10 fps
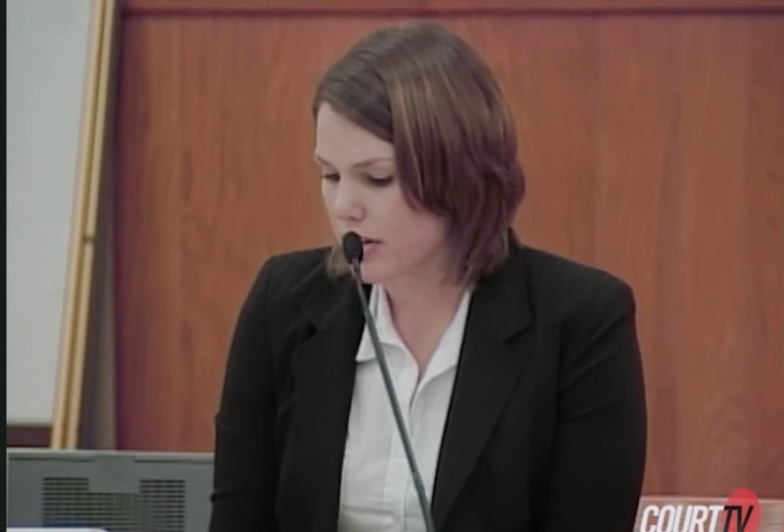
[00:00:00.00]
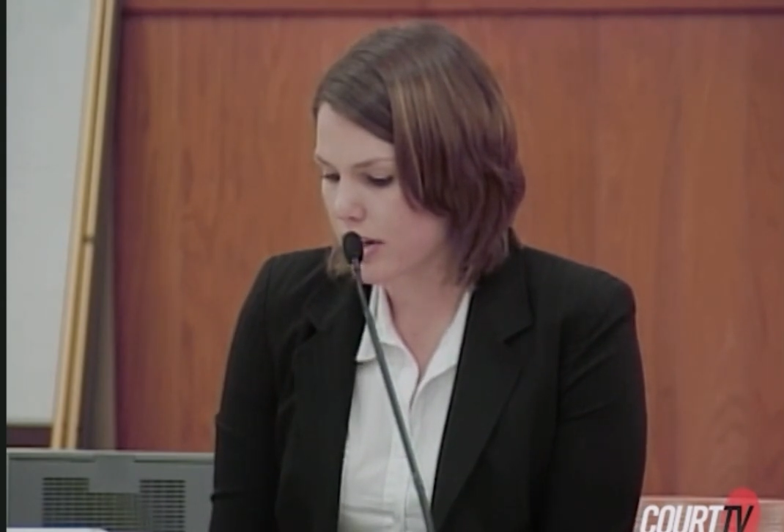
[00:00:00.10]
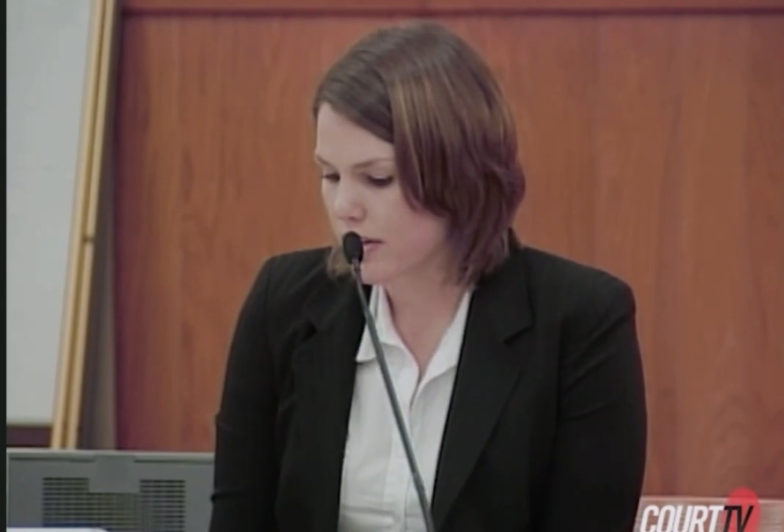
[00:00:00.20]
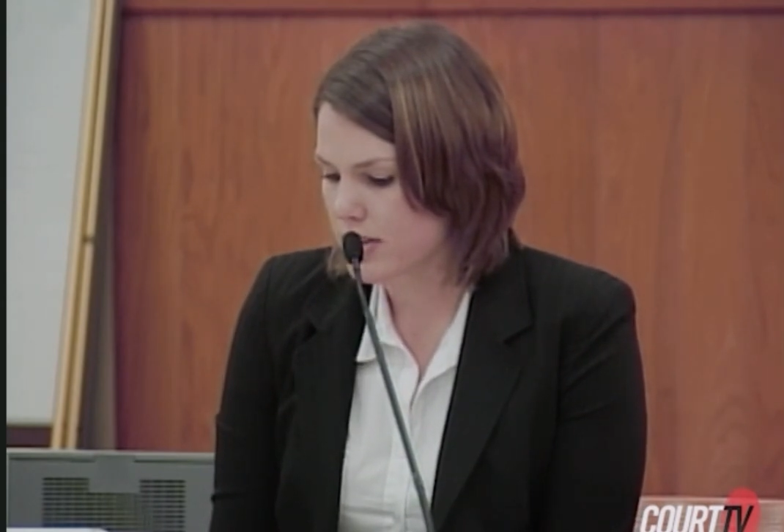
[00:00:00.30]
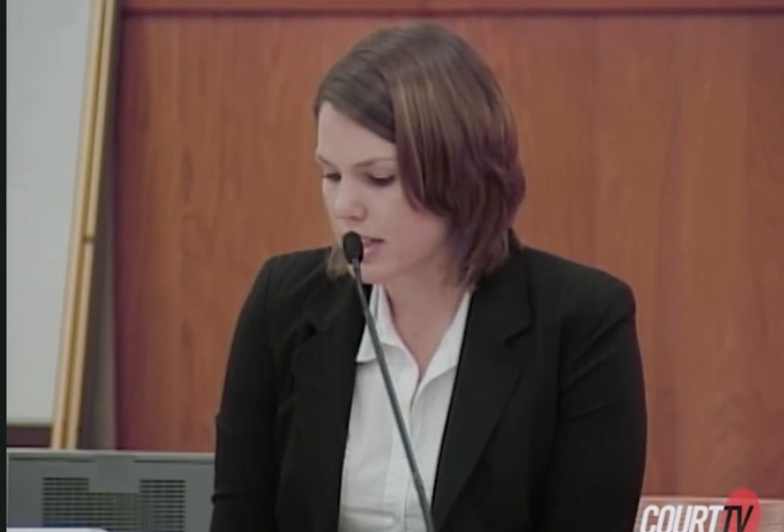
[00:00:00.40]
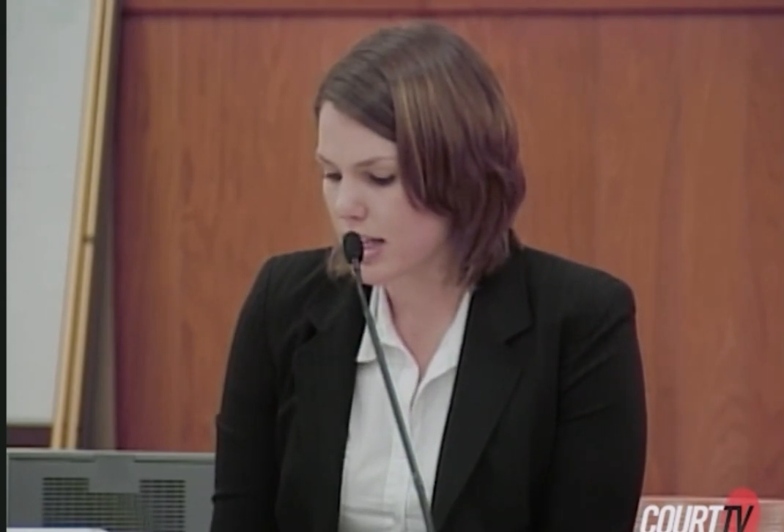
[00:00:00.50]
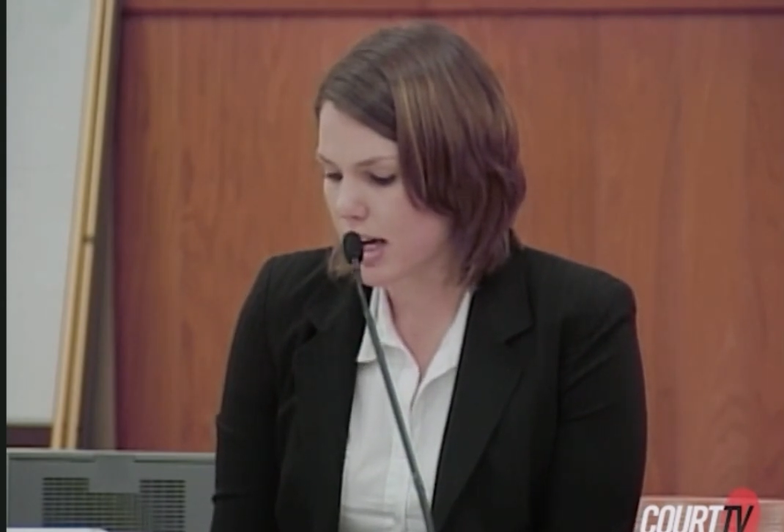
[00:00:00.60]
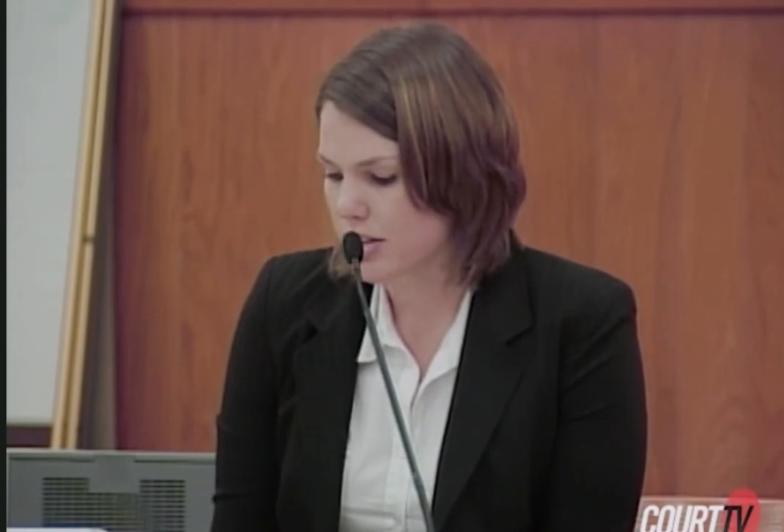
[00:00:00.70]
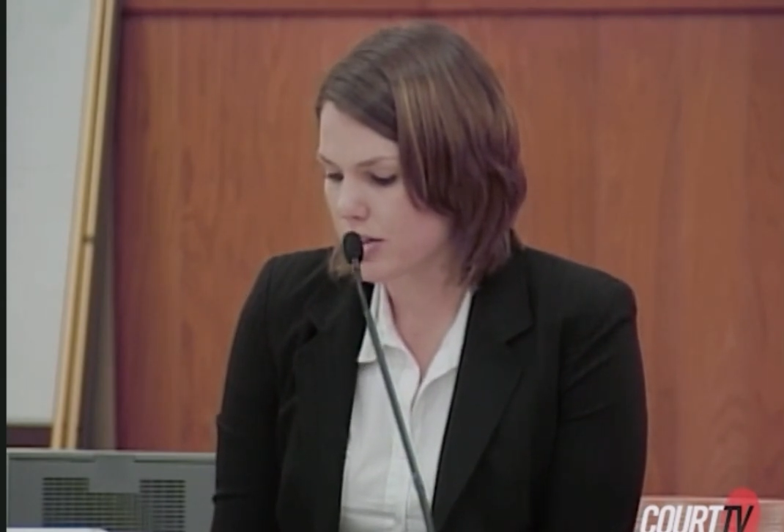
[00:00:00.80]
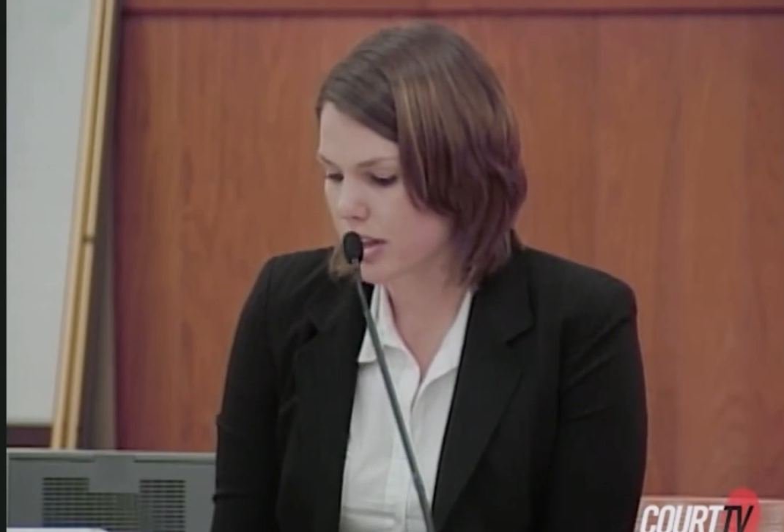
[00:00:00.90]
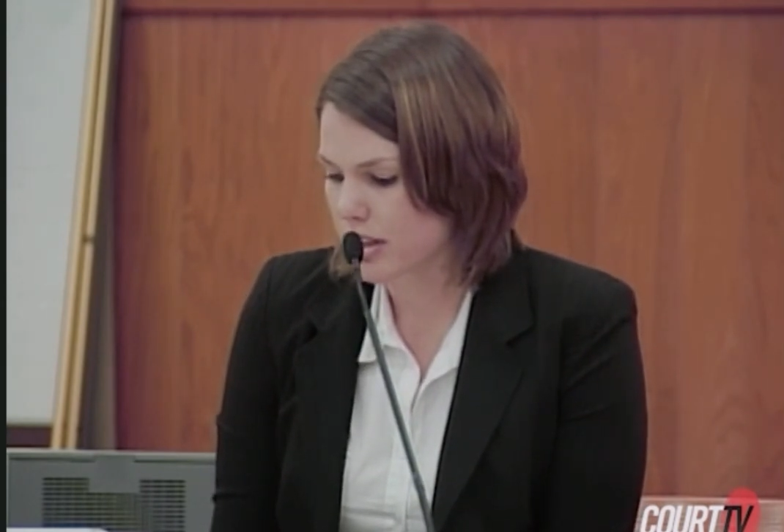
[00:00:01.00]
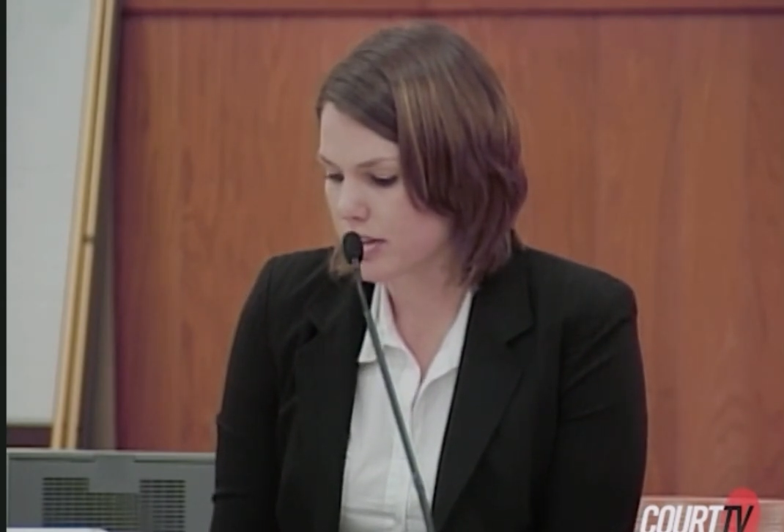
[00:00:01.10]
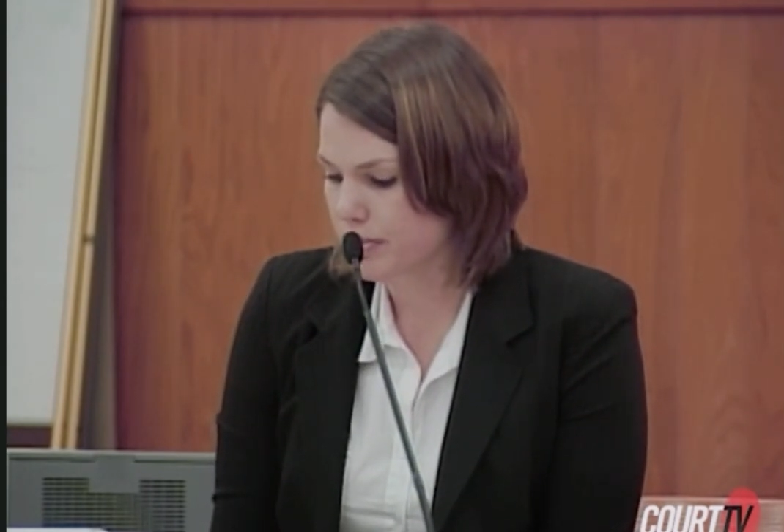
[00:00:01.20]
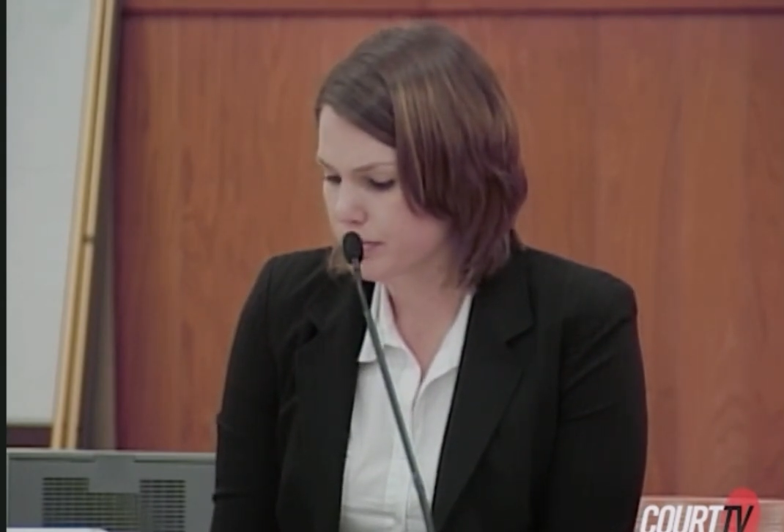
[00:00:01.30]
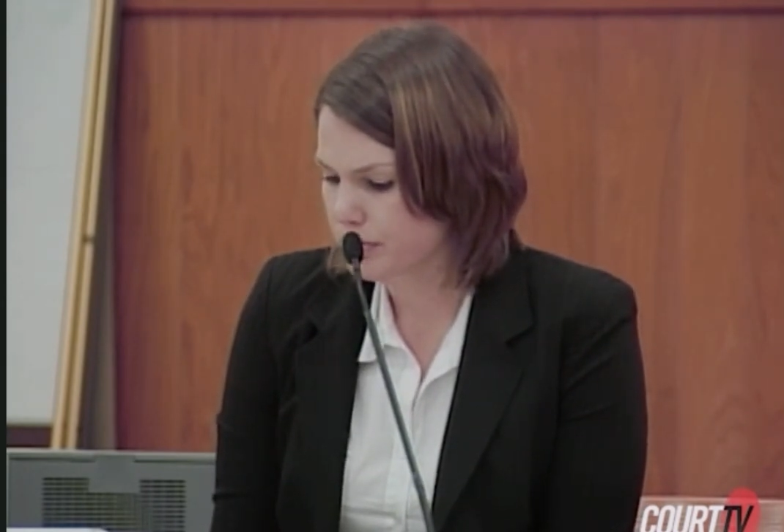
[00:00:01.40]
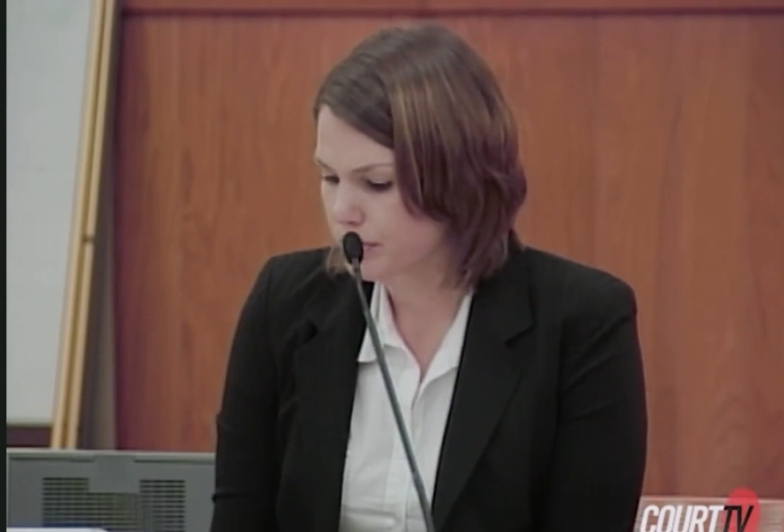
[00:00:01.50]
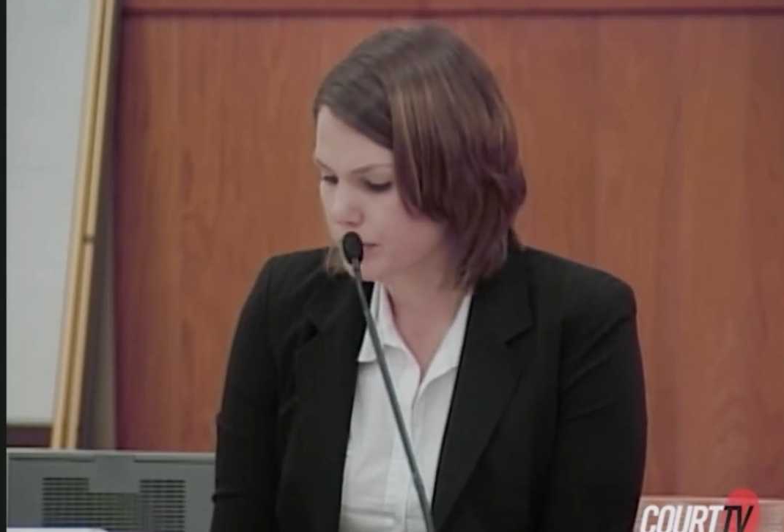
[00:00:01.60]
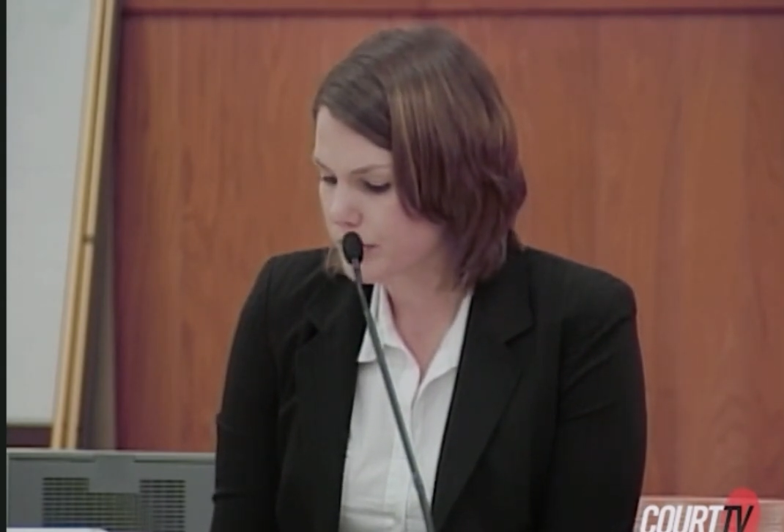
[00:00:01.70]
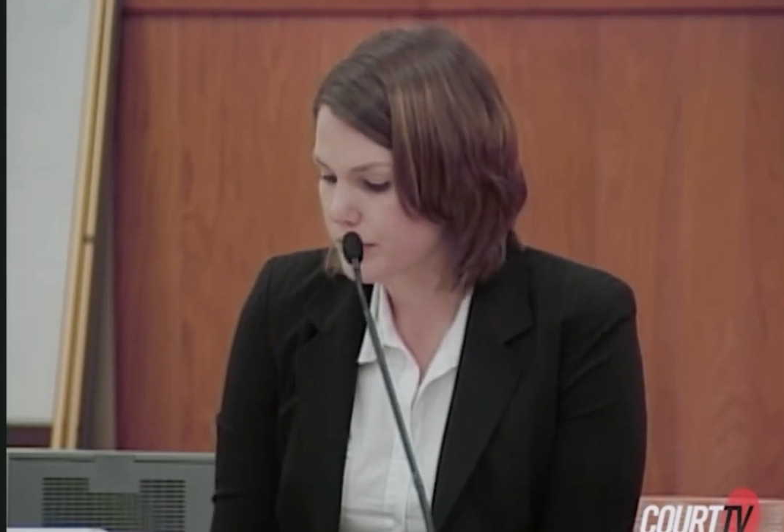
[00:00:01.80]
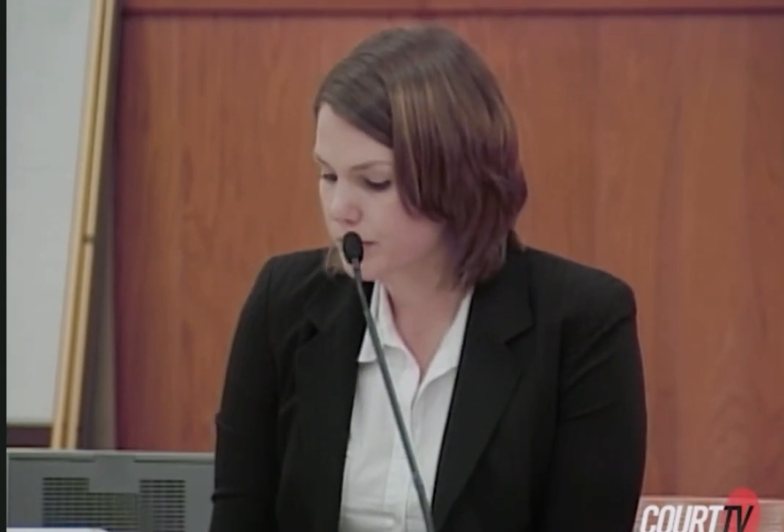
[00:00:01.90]
left to get Adrianna
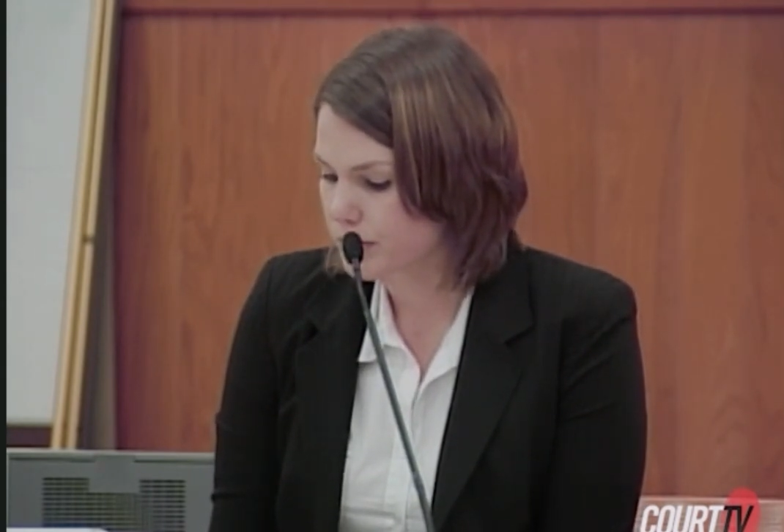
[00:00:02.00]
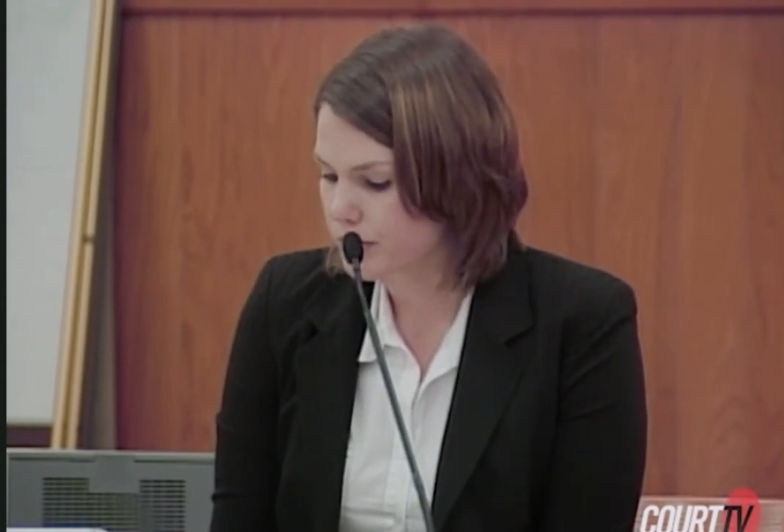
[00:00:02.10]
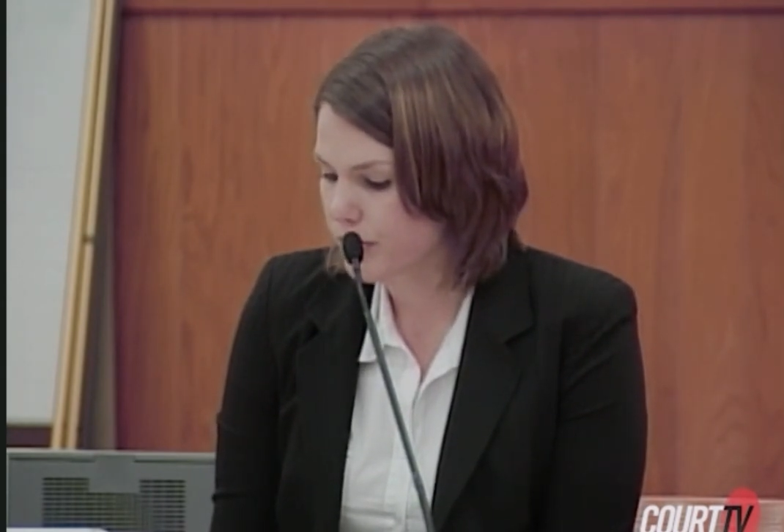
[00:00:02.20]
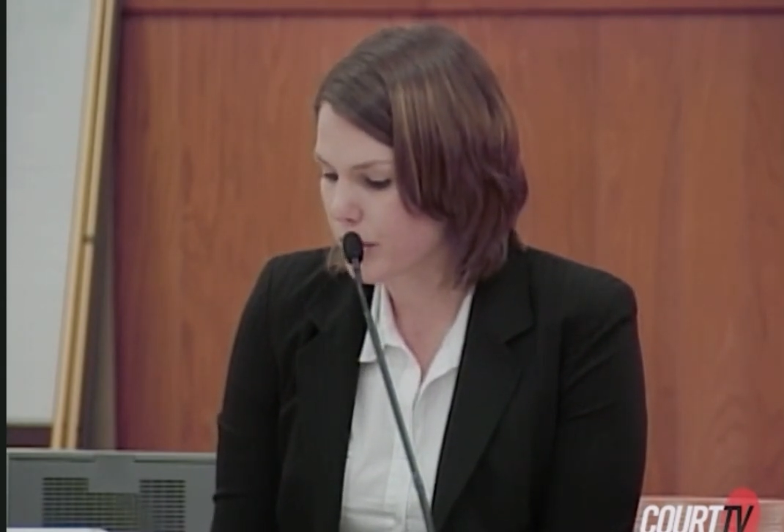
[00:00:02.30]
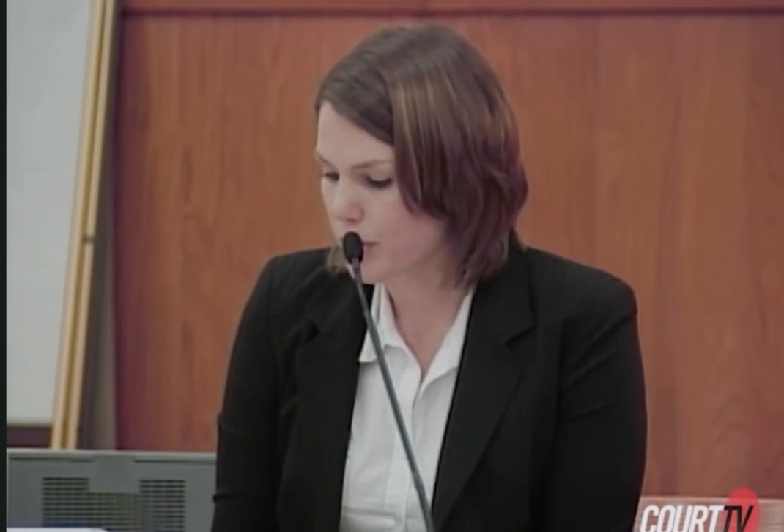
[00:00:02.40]
from